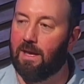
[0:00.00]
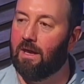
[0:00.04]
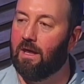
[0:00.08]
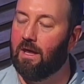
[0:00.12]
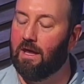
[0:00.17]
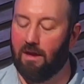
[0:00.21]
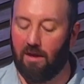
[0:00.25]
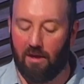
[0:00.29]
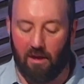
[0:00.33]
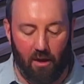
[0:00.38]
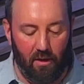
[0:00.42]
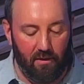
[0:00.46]

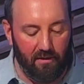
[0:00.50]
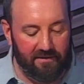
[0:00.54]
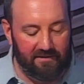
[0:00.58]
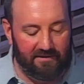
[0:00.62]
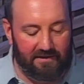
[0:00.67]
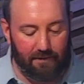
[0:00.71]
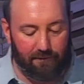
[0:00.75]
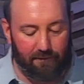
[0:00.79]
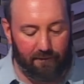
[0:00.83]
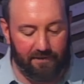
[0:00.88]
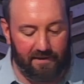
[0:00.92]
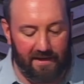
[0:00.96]
and all these
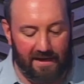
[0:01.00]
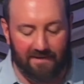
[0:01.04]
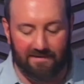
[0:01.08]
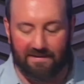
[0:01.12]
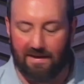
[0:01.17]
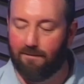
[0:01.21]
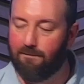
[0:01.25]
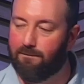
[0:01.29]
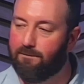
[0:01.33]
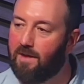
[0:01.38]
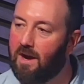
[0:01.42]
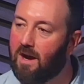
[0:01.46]
different
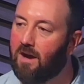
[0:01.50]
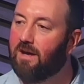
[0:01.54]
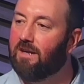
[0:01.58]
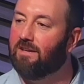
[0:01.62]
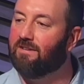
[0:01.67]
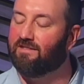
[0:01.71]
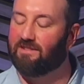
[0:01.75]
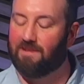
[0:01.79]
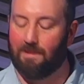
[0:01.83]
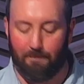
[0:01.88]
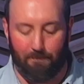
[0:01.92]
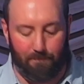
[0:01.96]
things had
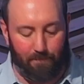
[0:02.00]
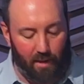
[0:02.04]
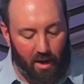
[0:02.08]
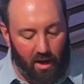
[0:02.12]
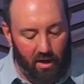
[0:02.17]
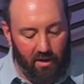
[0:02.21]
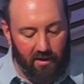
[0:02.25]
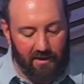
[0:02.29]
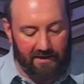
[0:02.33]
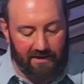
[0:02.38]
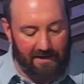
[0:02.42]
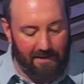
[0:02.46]
very
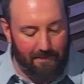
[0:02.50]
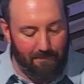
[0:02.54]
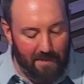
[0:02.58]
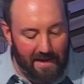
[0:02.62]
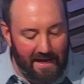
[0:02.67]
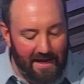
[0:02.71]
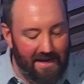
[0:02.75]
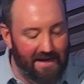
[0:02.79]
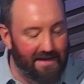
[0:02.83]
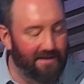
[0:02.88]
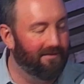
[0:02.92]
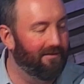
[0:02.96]
symbolic
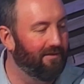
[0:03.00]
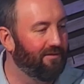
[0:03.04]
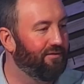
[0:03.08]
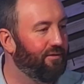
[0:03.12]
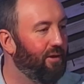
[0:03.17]
meanings.